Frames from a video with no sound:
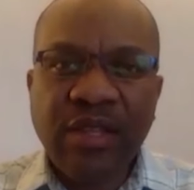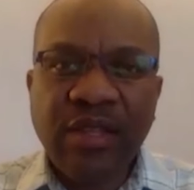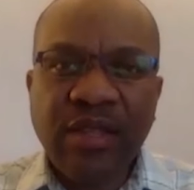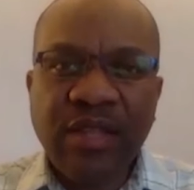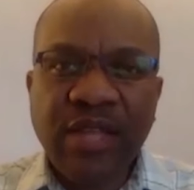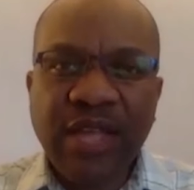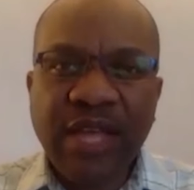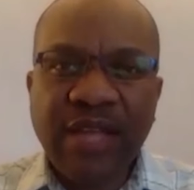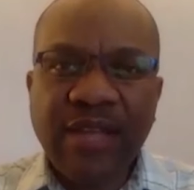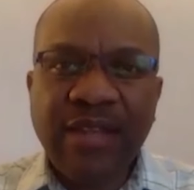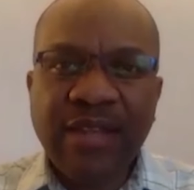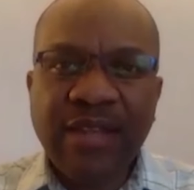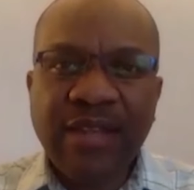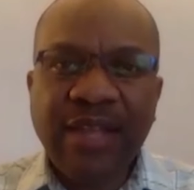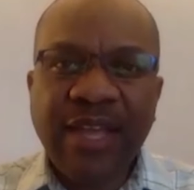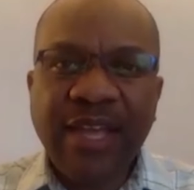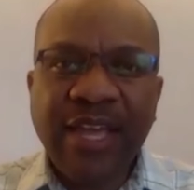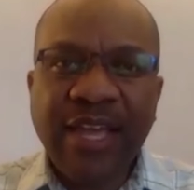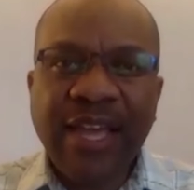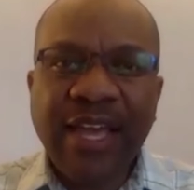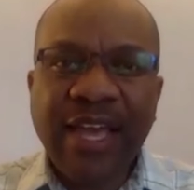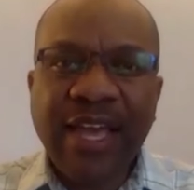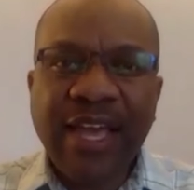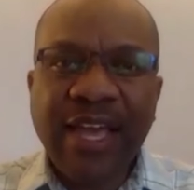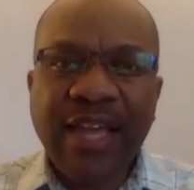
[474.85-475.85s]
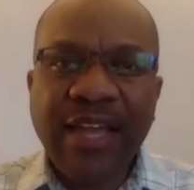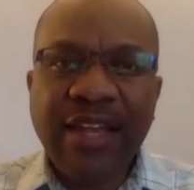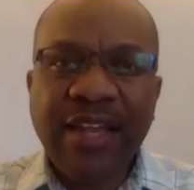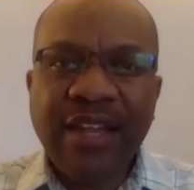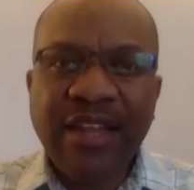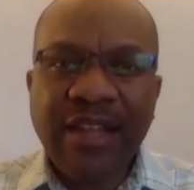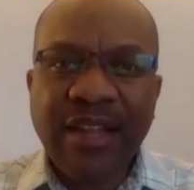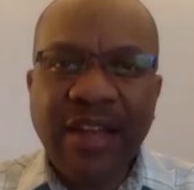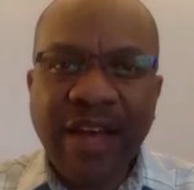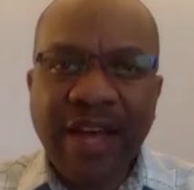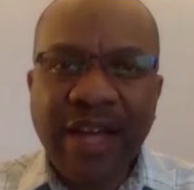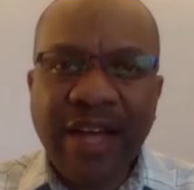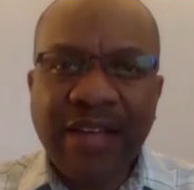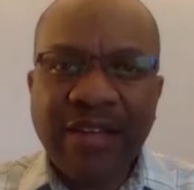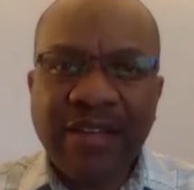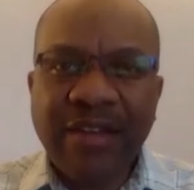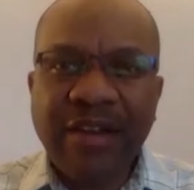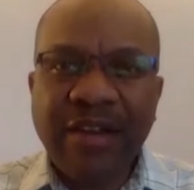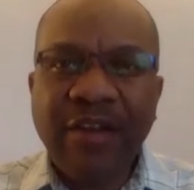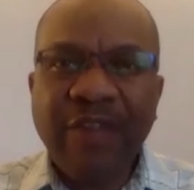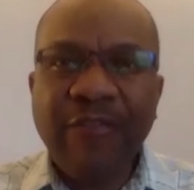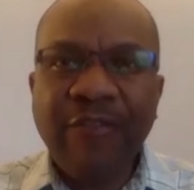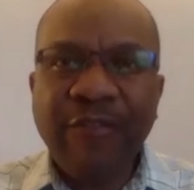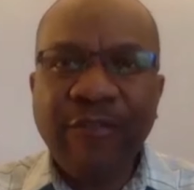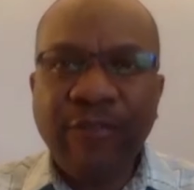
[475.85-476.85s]
that they cannot
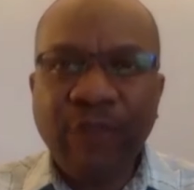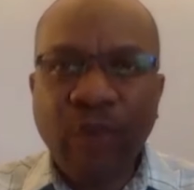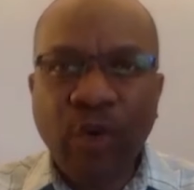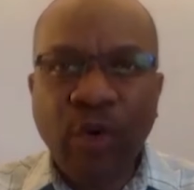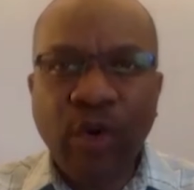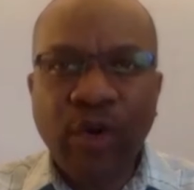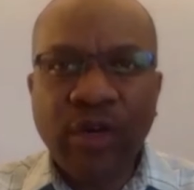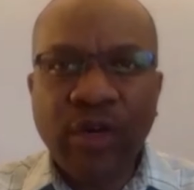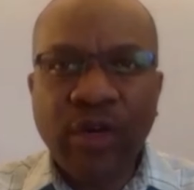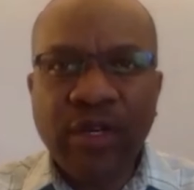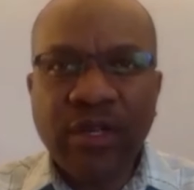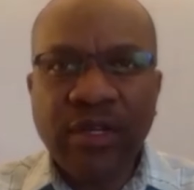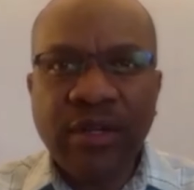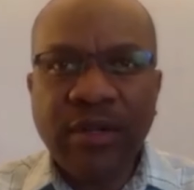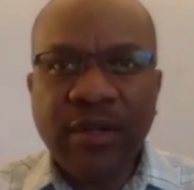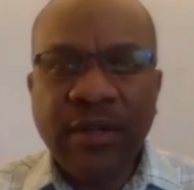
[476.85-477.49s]
afford